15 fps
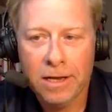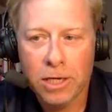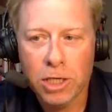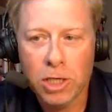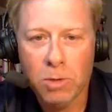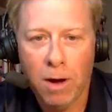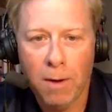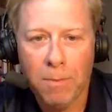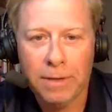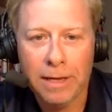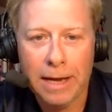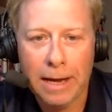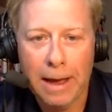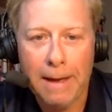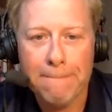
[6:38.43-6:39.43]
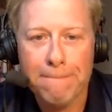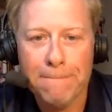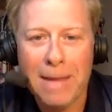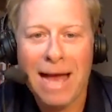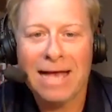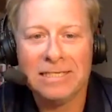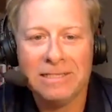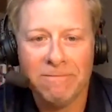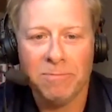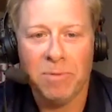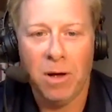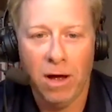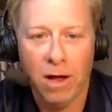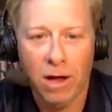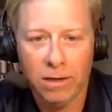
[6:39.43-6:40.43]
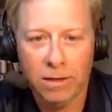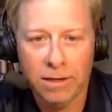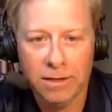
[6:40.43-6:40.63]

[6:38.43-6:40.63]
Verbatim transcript: you are playing a massive part